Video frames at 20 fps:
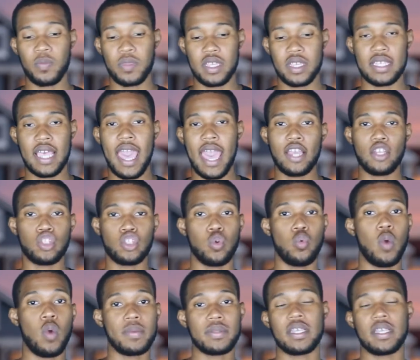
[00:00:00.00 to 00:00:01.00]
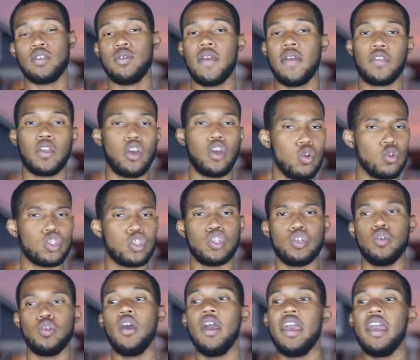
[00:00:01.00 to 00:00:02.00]
There's an actual website you have to go
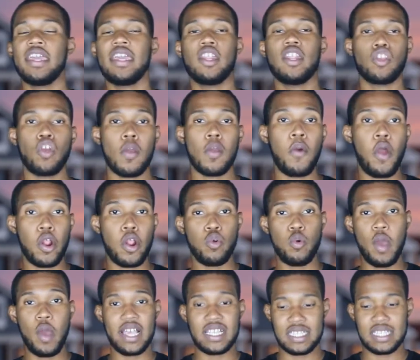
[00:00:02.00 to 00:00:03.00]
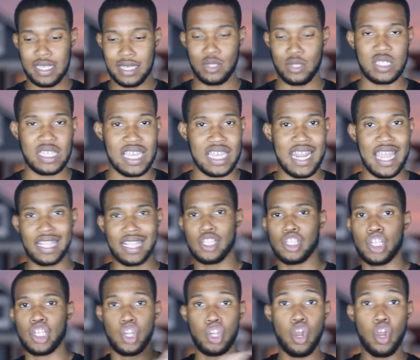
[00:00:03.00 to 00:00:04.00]
to, get a third party who is connected
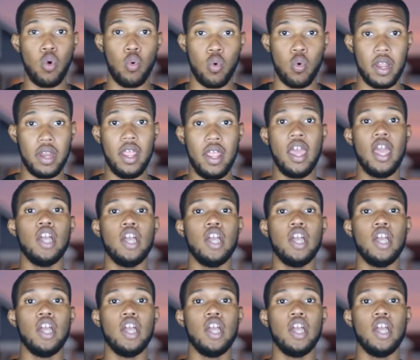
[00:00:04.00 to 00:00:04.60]
to no one,